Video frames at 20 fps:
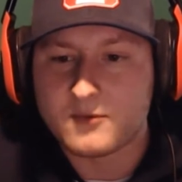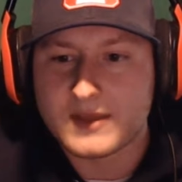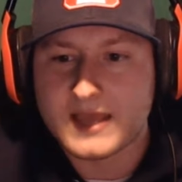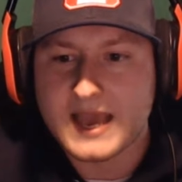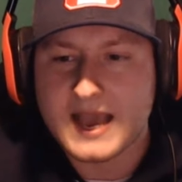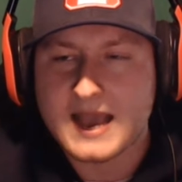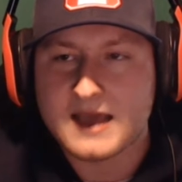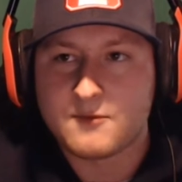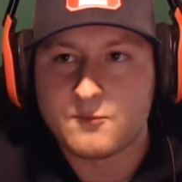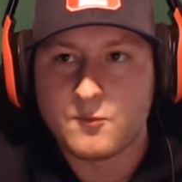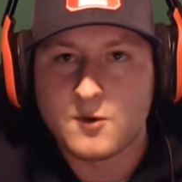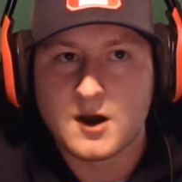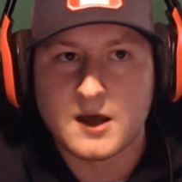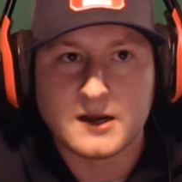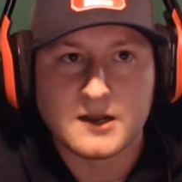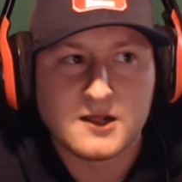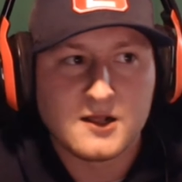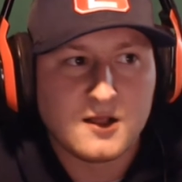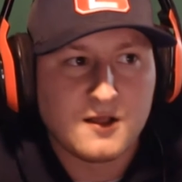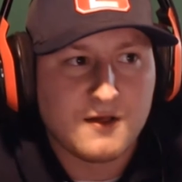We had
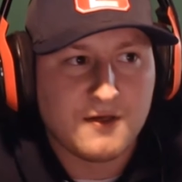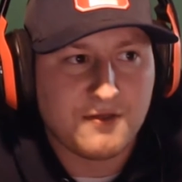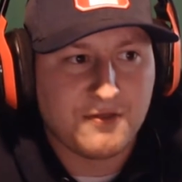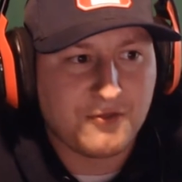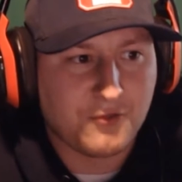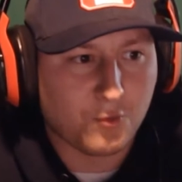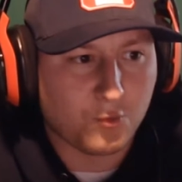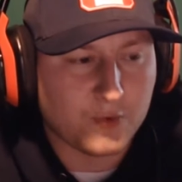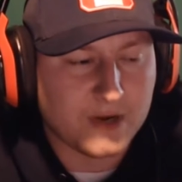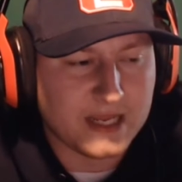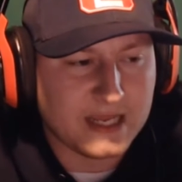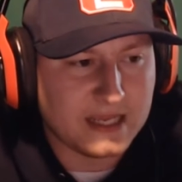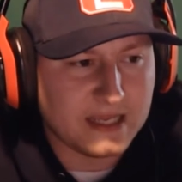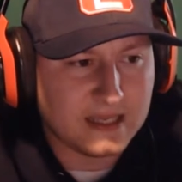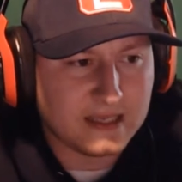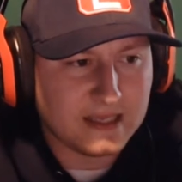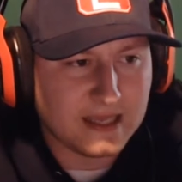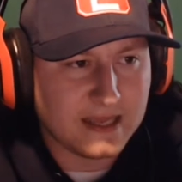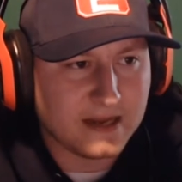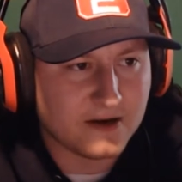what three
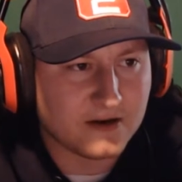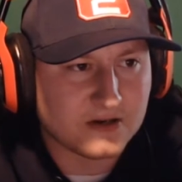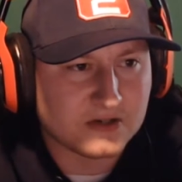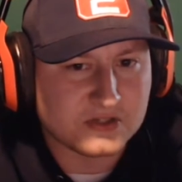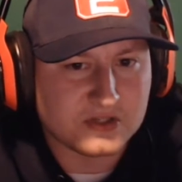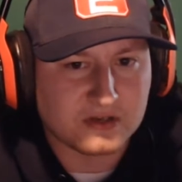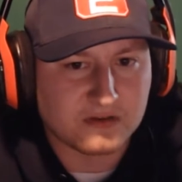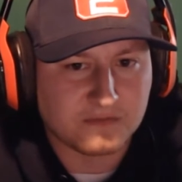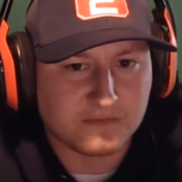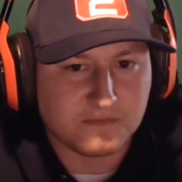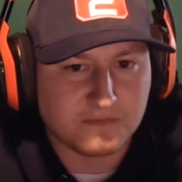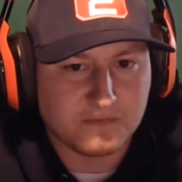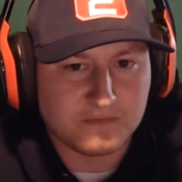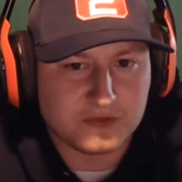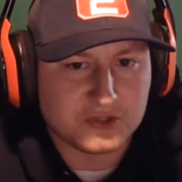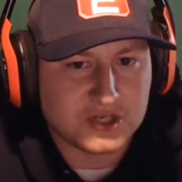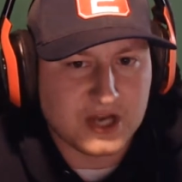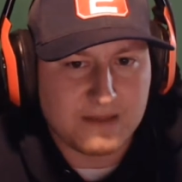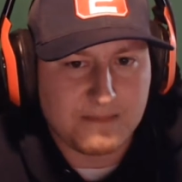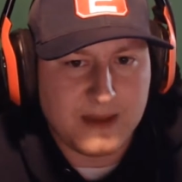years of
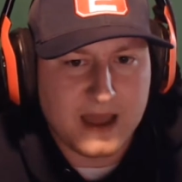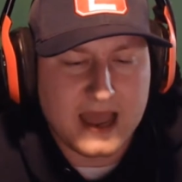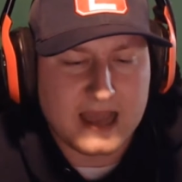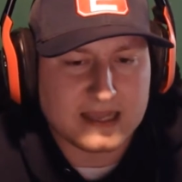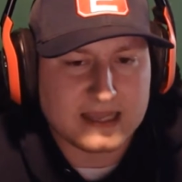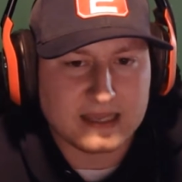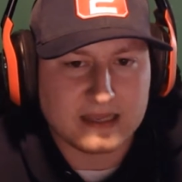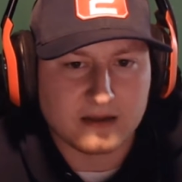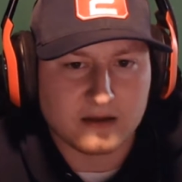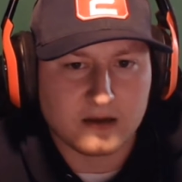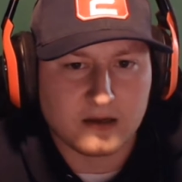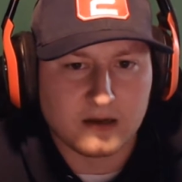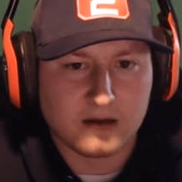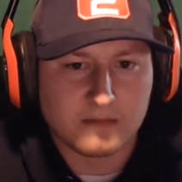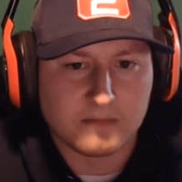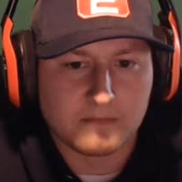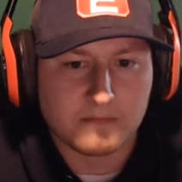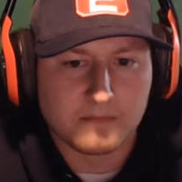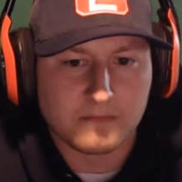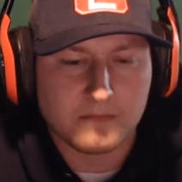jetpacking.
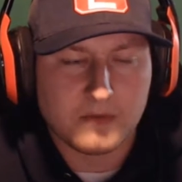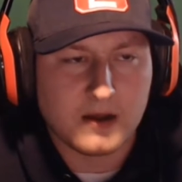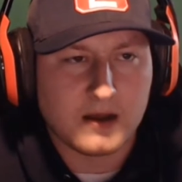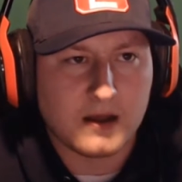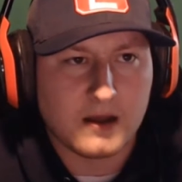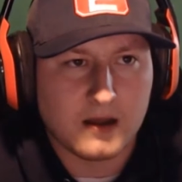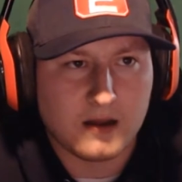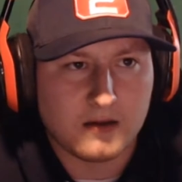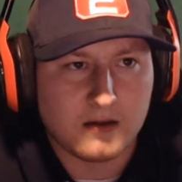Um, uh,